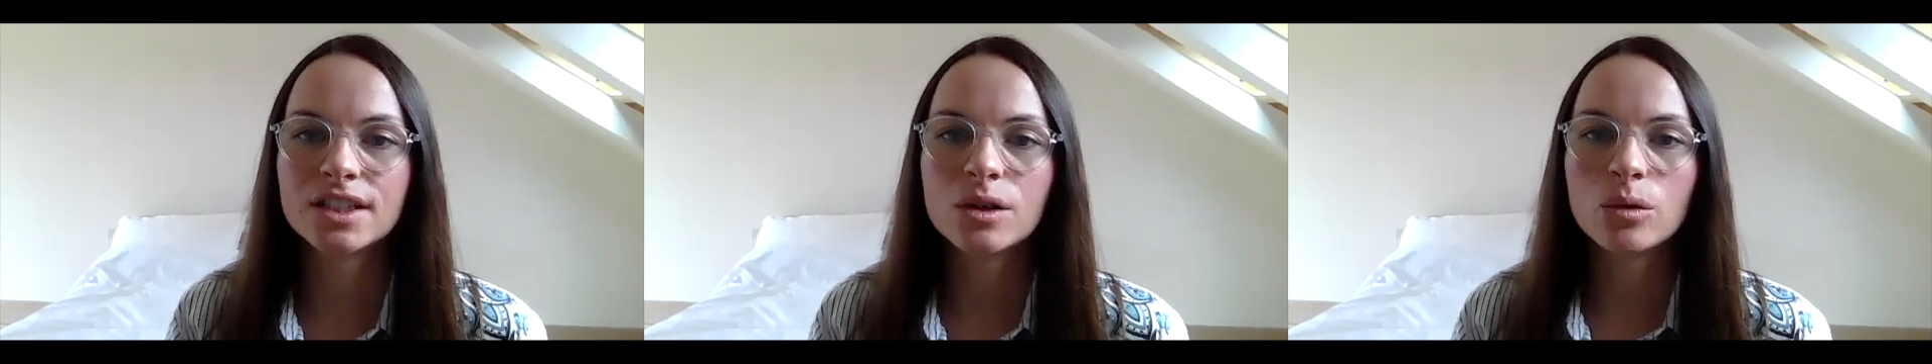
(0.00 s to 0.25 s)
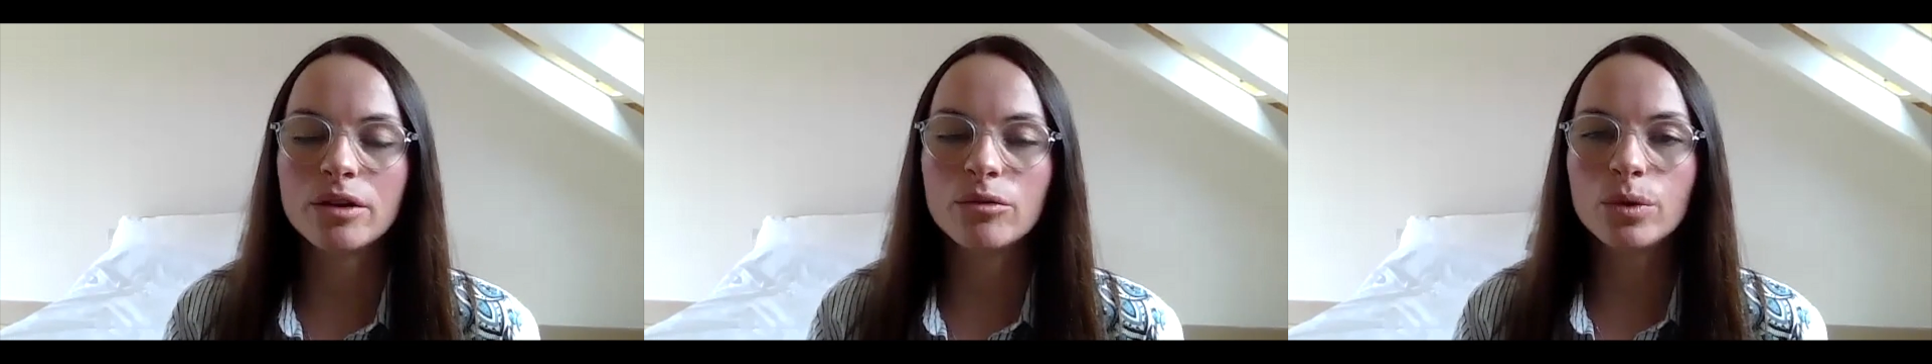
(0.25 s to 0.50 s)

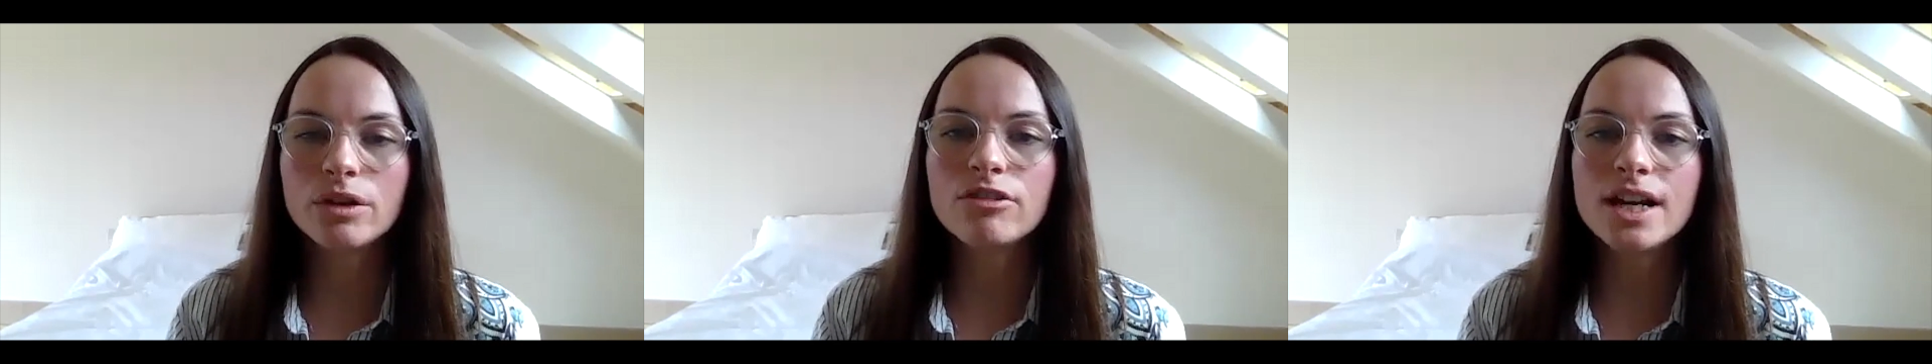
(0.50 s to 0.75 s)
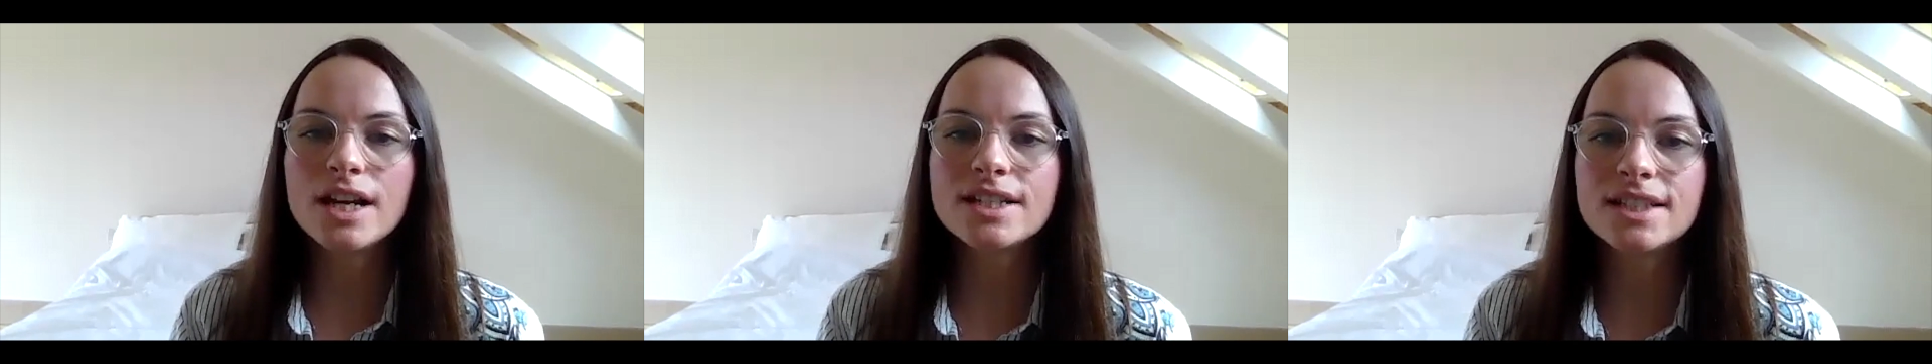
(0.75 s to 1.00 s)
We
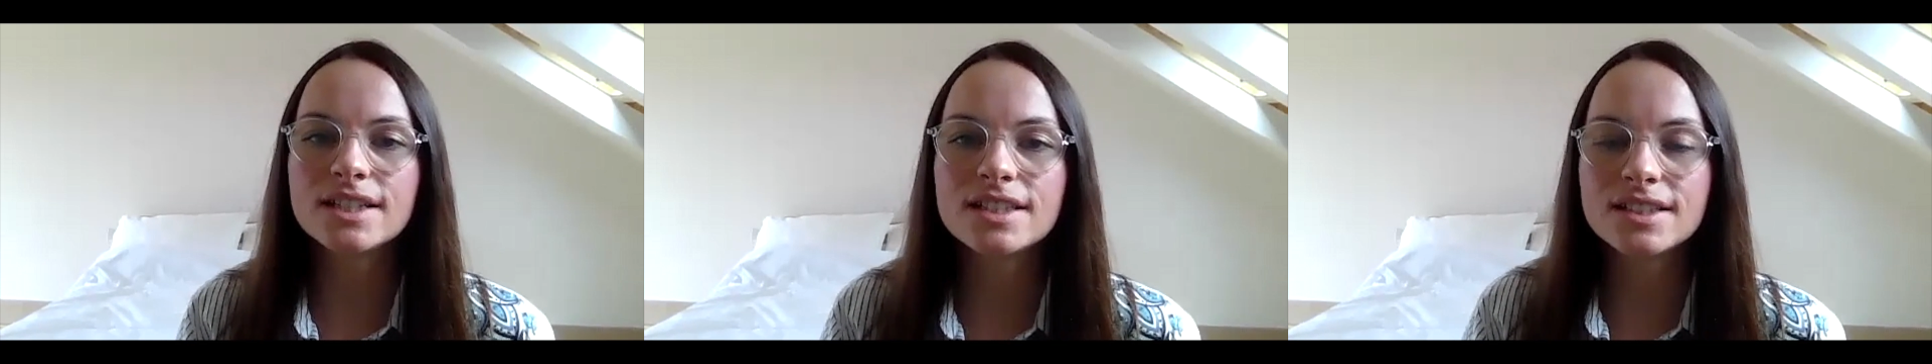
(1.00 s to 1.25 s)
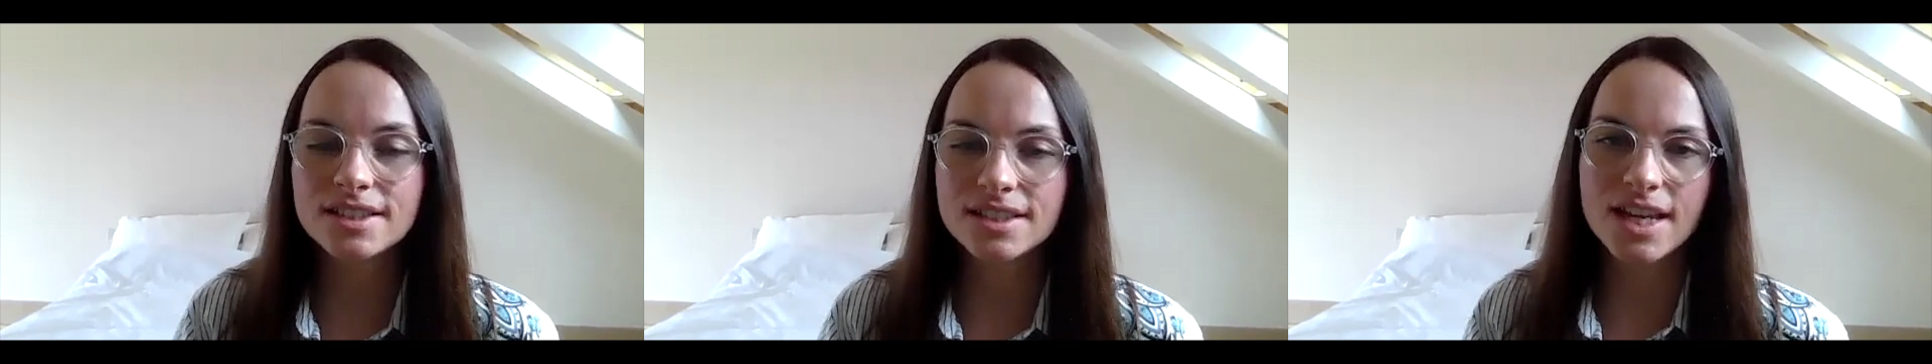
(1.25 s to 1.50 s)
really didn't
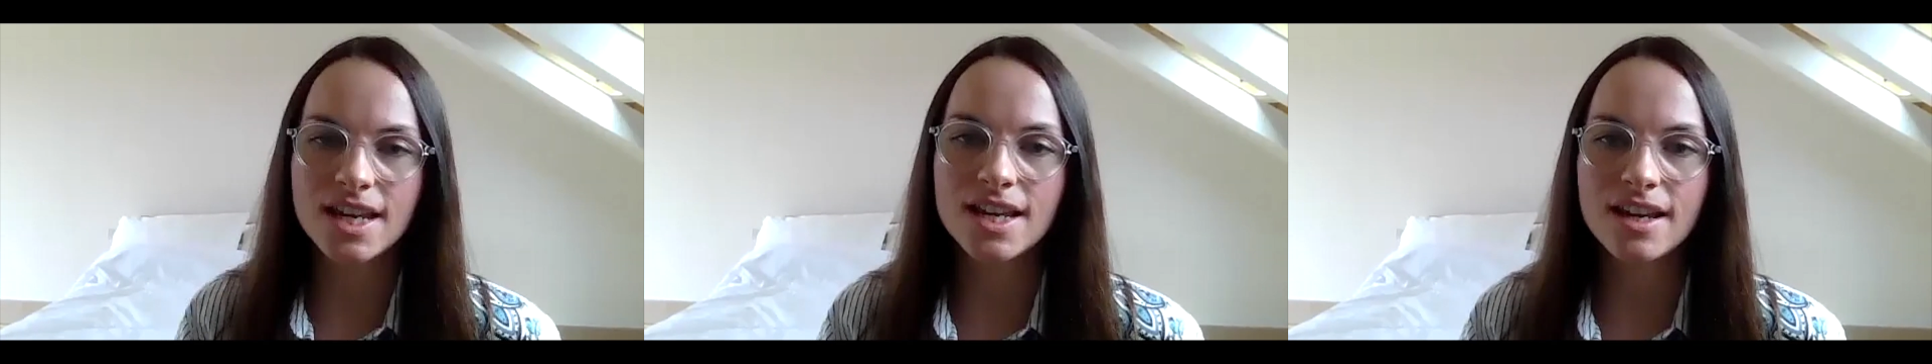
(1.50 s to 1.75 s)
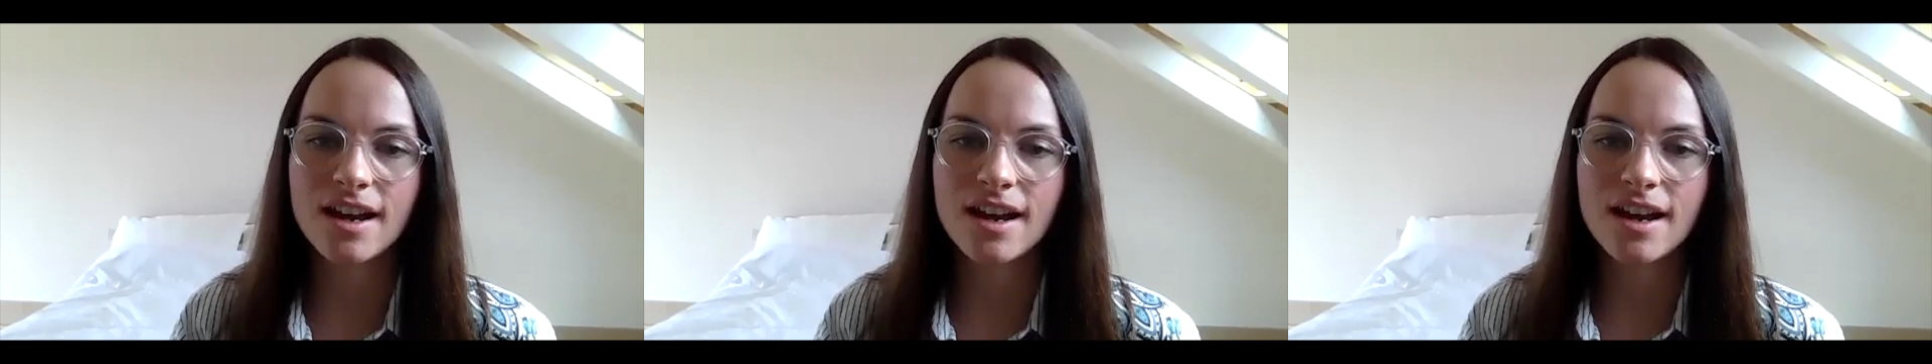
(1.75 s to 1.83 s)
see